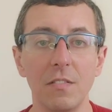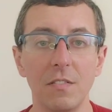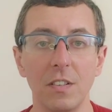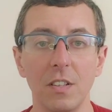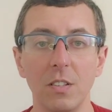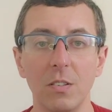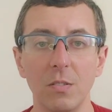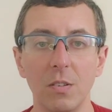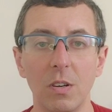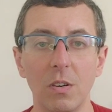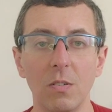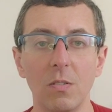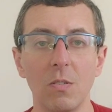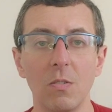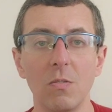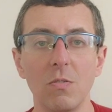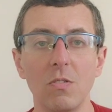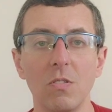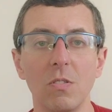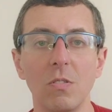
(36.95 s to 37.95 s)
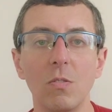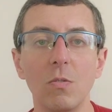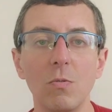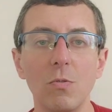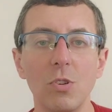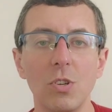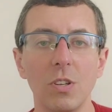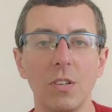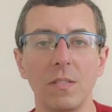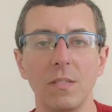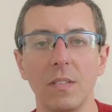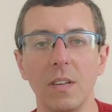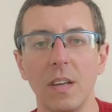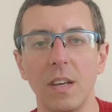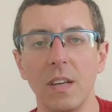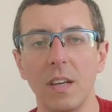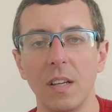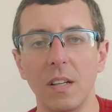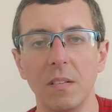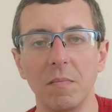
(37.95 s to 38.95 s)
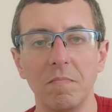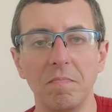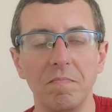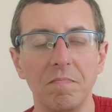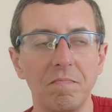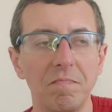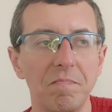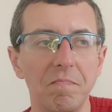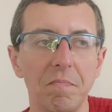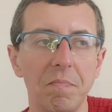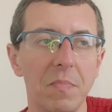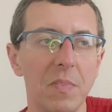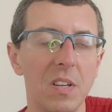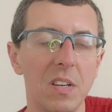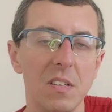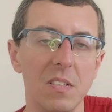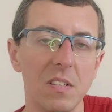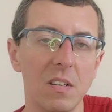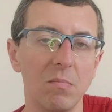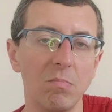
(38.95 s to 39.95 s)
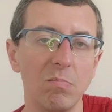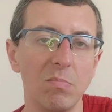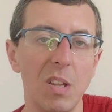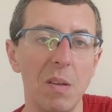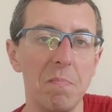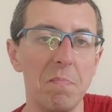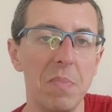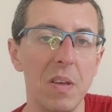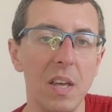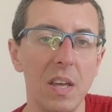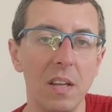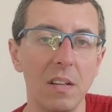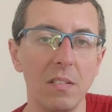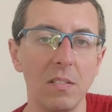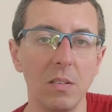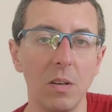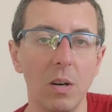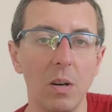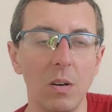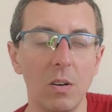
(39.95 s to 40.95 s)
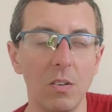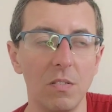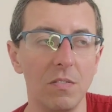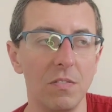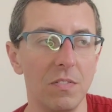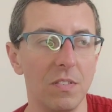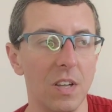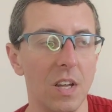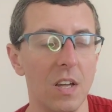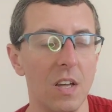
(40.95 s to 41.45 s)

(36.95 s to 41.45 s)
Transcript: federal constitution and doesn't depend on